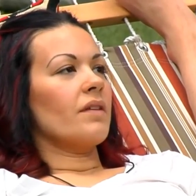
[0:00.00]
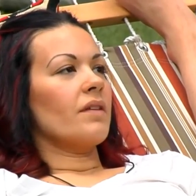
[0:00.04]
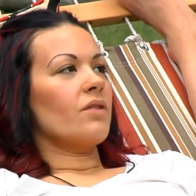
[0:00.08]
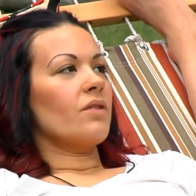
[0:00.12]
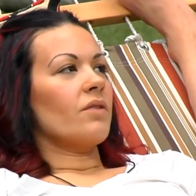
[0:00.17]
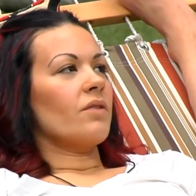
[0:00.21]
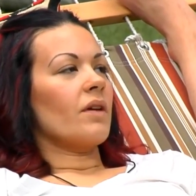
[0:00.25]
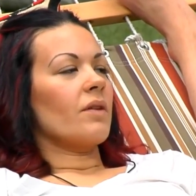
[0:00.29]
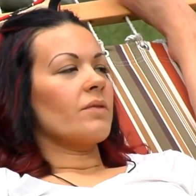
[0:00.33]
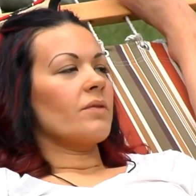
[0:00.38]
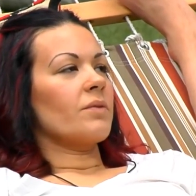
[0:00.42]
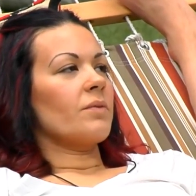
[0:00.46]

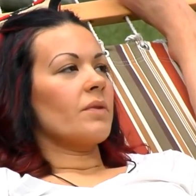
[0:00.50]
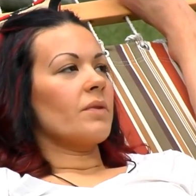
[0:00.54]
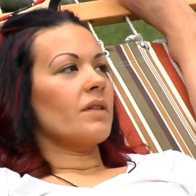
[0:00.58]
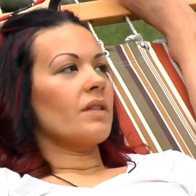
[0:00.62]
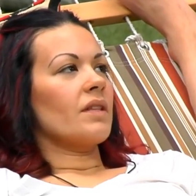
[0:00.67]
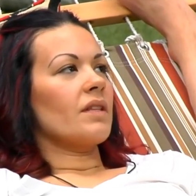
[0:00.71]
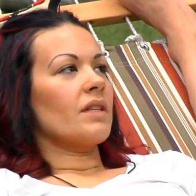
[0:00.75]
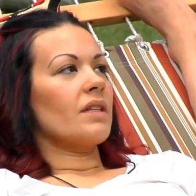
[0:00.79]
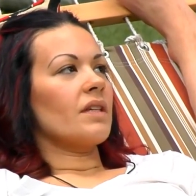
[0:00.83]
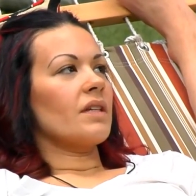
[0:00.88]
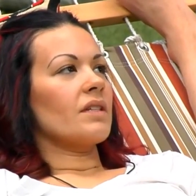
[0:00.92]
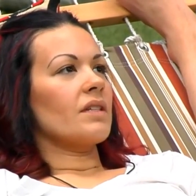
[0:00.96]
that was one of
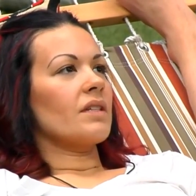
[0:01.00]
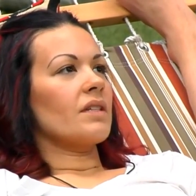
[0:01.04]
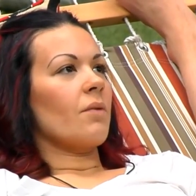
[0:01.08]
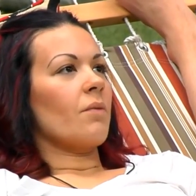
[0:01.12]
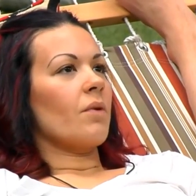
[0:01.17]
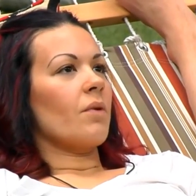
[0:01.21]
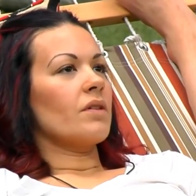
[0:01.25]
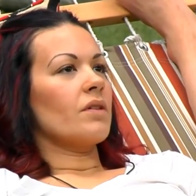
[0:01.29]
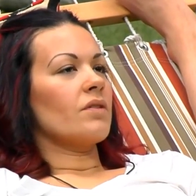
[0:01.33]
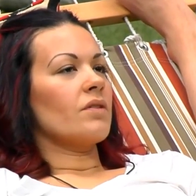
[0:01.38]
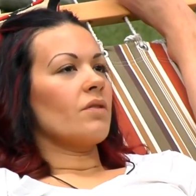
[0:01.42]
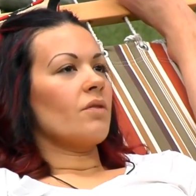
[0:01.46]
the things I
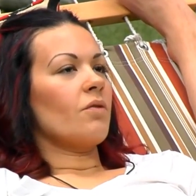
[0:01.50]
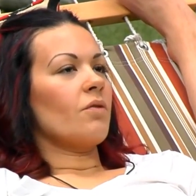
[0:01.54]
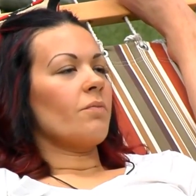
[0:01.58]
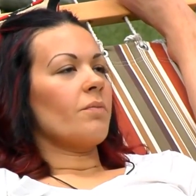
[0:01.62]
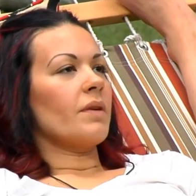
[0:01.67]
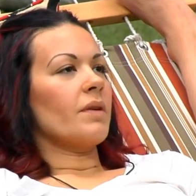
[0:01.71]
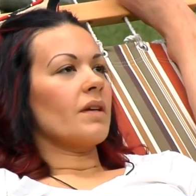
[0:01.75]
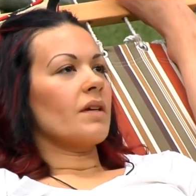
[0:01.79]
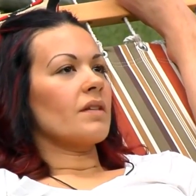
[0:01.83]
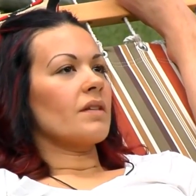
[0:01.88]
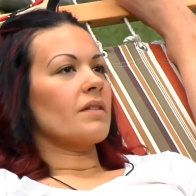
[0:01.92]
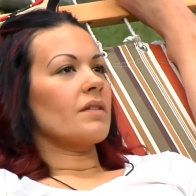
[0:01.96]
was
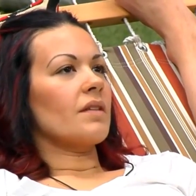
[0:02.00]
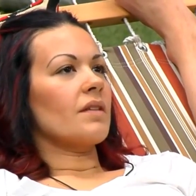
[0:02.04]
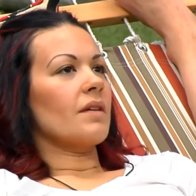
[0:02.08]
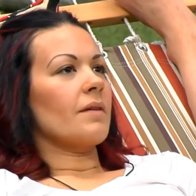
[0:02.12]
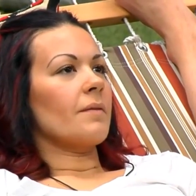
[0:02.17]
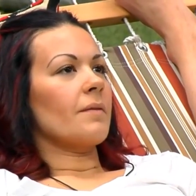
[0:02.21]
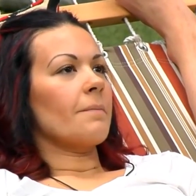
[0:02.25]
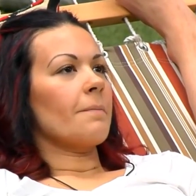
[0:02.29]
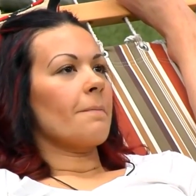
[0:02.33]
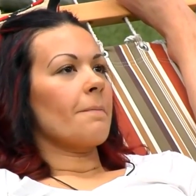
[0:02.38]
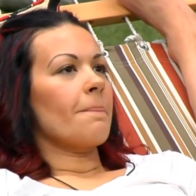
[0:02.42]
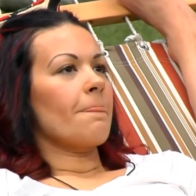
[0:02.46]
hoping, is that,